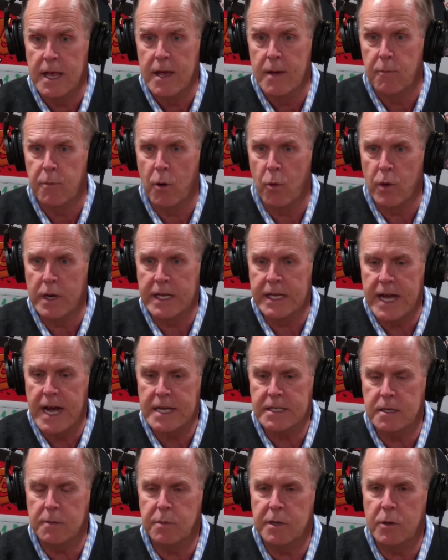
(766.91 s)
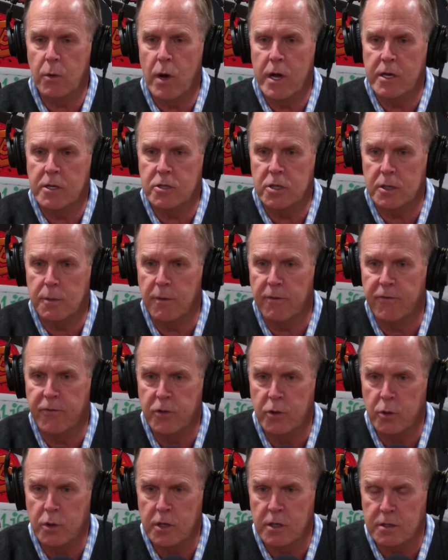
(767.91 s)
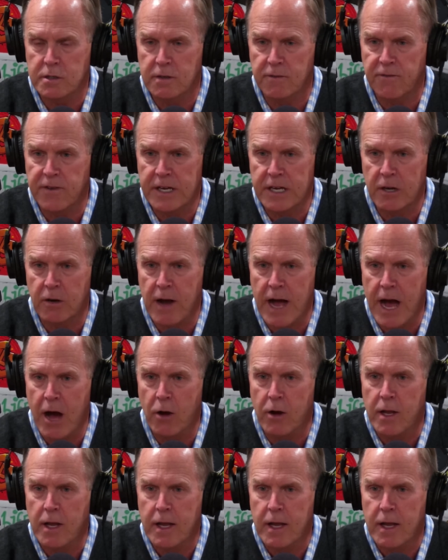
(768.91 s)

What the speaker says: But when he got to BYU, it took him a few years to figure out,